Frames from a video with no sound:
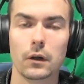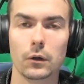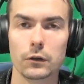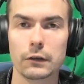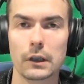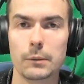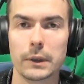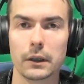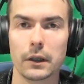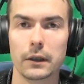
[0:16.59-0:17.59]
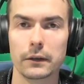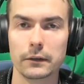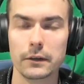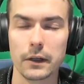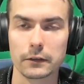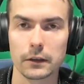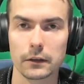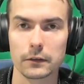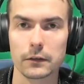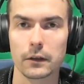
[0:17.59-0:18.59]
on timing and
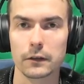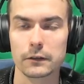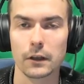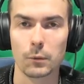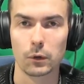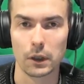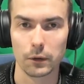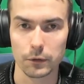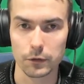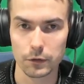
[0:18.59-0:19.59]
distance this time around.